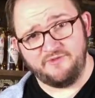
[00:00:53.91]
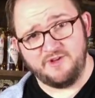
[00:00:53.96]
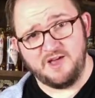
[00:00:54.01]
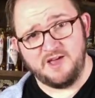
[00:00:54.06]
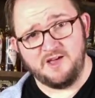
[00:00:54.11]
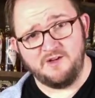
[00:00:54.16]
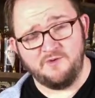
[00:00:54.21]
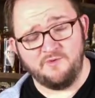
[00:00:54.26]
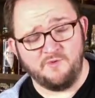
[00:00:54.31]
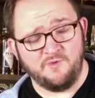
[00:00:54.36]

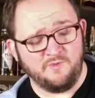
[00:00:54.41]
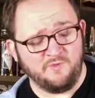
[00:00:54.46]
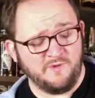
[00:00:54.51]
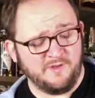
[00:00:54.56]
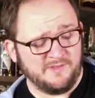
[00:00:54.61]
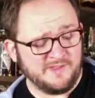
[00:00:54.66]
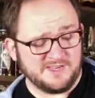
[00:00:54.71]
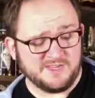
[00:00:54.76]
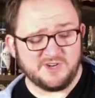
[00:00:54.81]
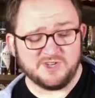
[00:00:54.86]
Uh,
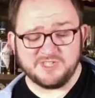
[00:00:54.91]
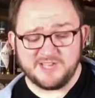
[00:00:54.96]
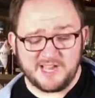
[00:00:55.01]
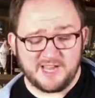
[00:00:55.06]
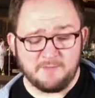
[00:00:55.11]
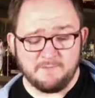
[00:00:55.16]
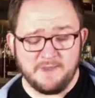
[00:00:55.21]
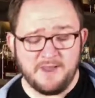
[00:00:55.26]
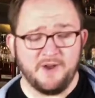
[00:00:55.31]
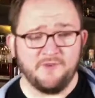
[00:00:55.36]
we, this is our
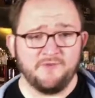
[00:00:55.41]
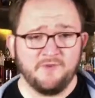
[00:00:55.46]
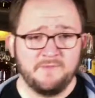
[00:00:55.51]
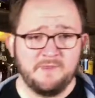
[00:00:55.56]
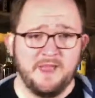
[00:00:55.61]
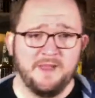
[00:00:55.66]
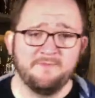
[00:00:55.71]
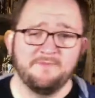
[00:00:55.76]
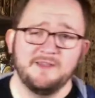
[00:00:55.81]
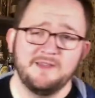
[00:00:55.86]
second beer from
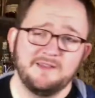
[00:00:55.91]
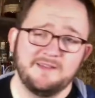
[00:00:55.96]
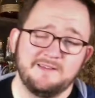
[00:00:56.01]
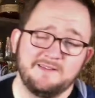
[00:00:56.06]
them,